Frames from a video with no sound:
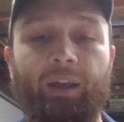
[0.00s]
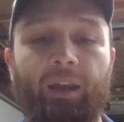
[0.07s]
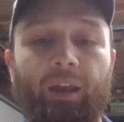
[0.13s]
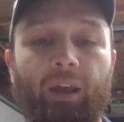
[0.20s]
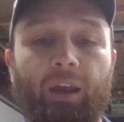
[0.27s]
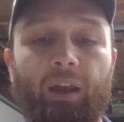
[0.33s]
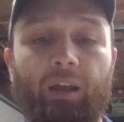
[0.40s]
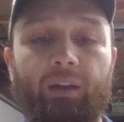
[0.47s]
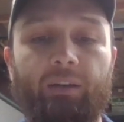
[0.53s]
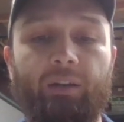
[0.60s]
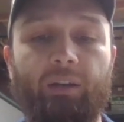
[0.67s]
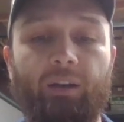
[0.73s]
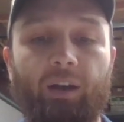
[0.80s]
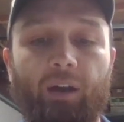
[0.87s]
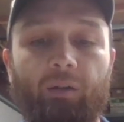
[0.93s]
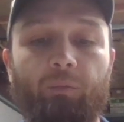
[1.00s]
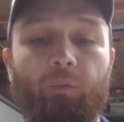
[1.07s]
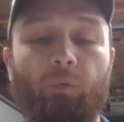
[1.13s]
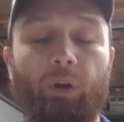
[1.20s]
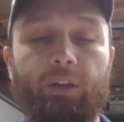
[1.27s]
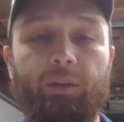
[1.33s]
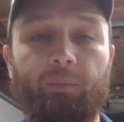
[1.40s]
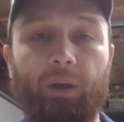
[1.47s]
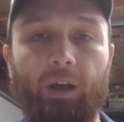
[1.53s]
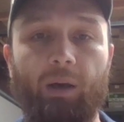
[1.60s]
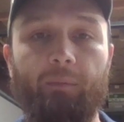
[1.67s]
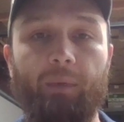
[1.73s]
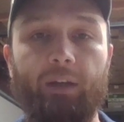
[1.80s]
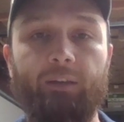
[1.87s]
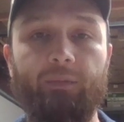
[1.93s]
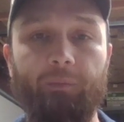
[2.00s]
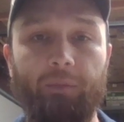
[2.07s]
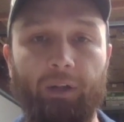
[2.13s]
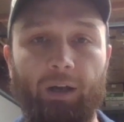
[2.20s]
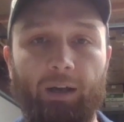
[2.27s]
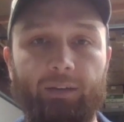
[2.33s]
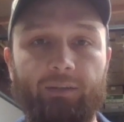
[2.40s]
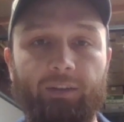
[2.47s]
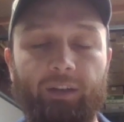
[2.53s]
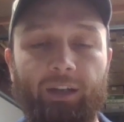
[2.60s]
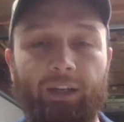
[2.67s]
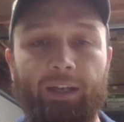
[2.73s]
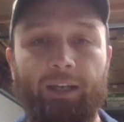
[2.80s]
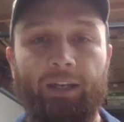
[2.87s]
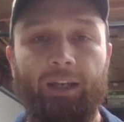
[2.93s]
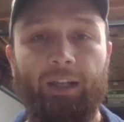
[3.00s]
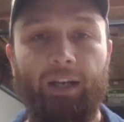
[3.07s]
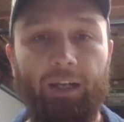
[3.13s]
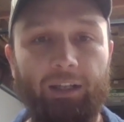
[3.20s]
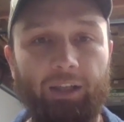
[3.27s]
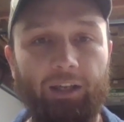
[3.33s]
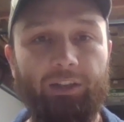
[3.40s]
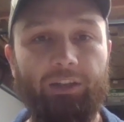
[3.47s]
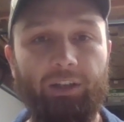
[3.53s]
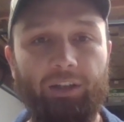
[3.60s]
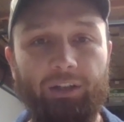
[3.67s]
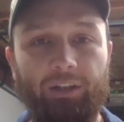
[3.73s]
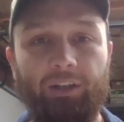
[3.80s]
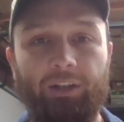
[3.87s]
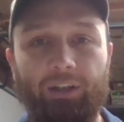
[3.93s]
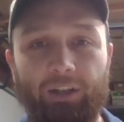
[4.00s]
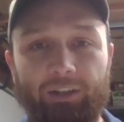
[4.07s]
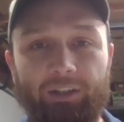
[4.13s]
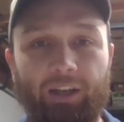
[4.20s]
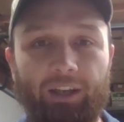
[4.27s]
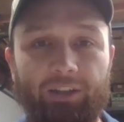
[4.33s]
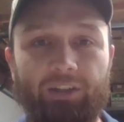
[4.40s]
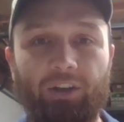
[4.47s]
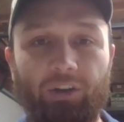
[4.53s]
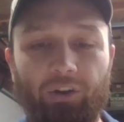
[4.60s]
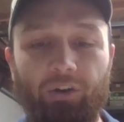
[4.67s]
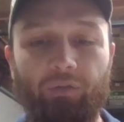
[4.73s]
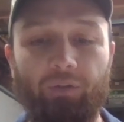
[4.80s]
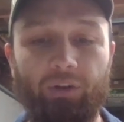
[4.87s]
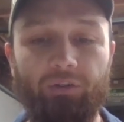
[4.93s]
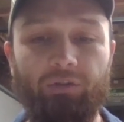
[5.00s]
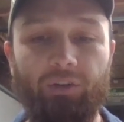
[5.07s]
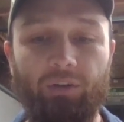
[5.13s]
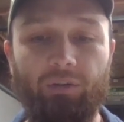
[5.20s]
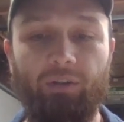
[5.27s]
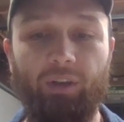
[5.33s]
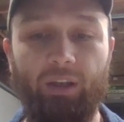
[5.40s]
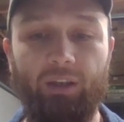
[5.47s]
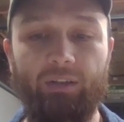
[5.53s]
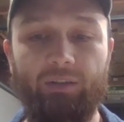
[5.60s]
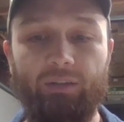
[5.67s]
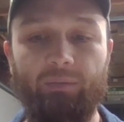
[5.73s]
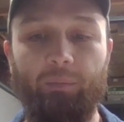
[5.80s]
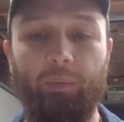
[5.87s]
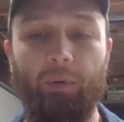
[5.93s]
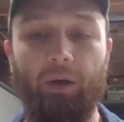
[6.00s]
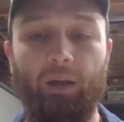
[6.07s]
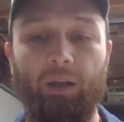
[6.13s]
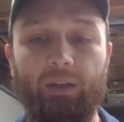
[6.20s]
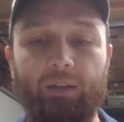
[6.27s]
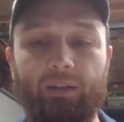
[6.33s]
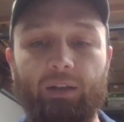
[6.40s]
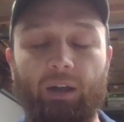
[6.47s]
And I went to pick up my supplies. And I tend to over-engineer things, but